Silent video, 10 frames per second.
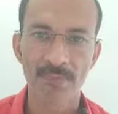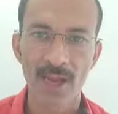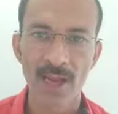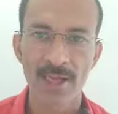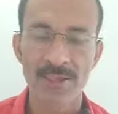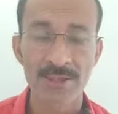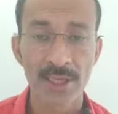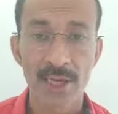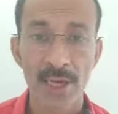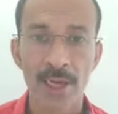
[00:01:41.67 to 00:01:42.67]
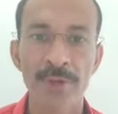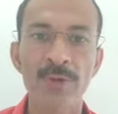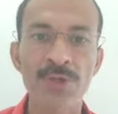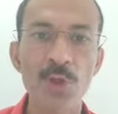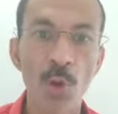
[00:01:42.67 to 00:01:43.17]
as he
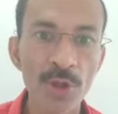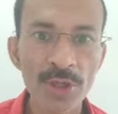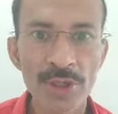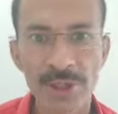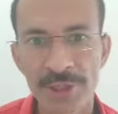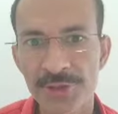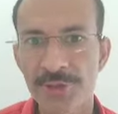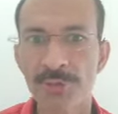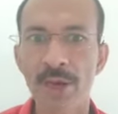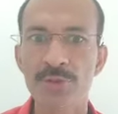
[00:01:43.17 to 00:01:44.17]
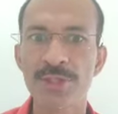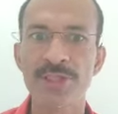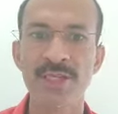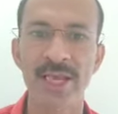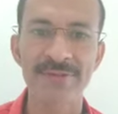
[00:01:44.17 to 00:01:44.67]
was honored throughout
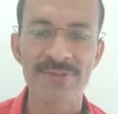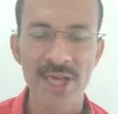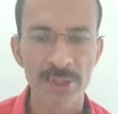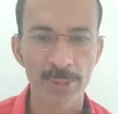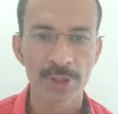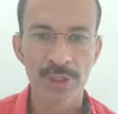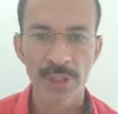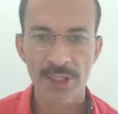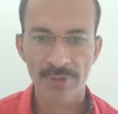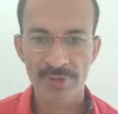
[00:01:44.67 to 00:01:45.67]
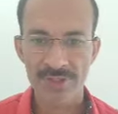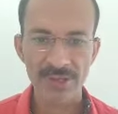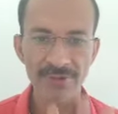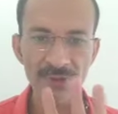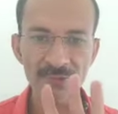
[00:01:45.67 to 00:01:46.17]
his lifetime,
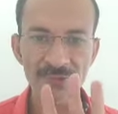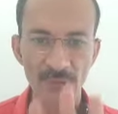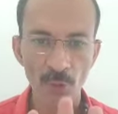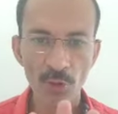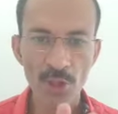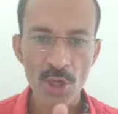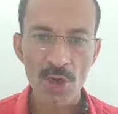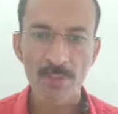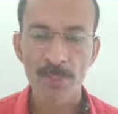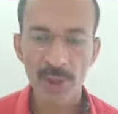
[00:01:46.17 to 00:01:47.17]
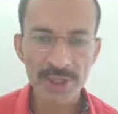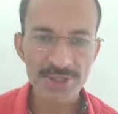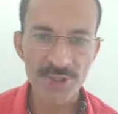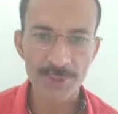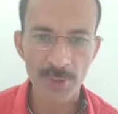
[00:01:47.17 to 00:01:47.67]
receiving 4
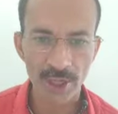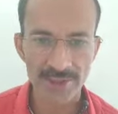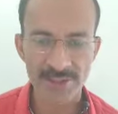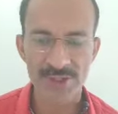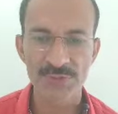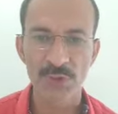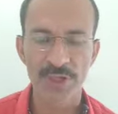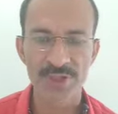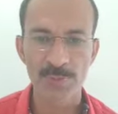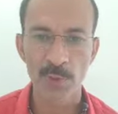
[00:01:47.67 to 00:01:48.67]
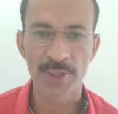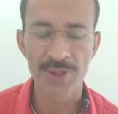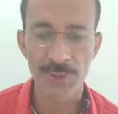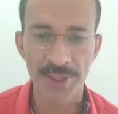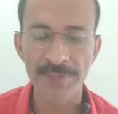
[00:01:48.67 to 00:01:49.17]
Pulitzer Prizes for his
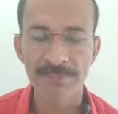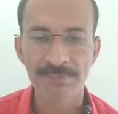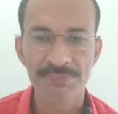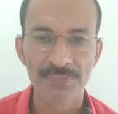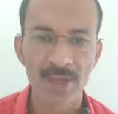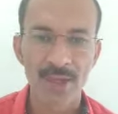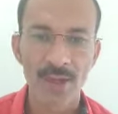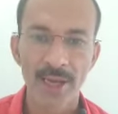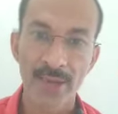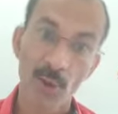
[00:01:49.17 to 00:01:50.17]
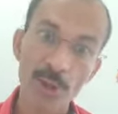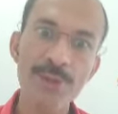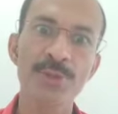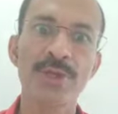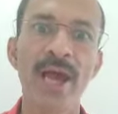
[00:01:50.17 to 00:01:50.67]
poetry, and
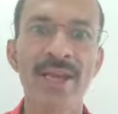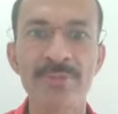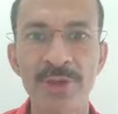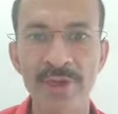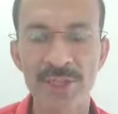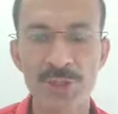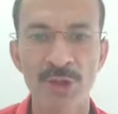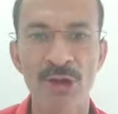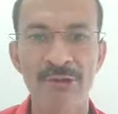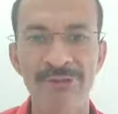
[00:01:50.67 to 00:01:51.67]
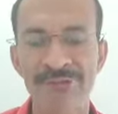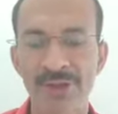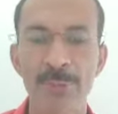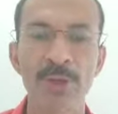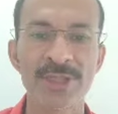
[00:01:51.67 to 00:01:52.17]
also the admiration of
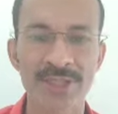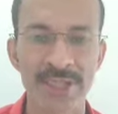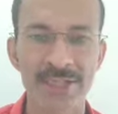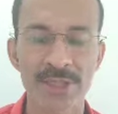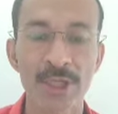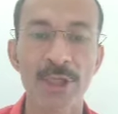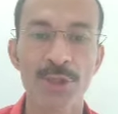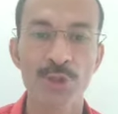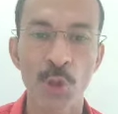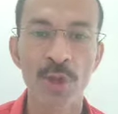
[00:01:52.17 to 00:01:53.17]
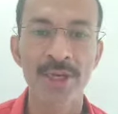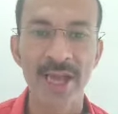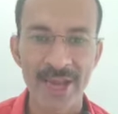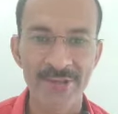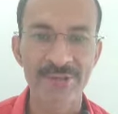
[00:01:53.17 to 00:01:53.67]
the President John
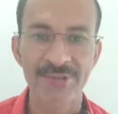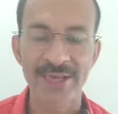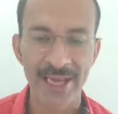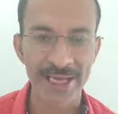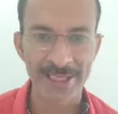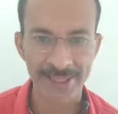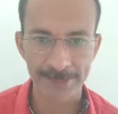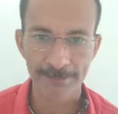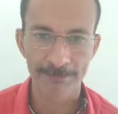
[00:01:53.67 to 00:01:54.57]
F. Kennedy.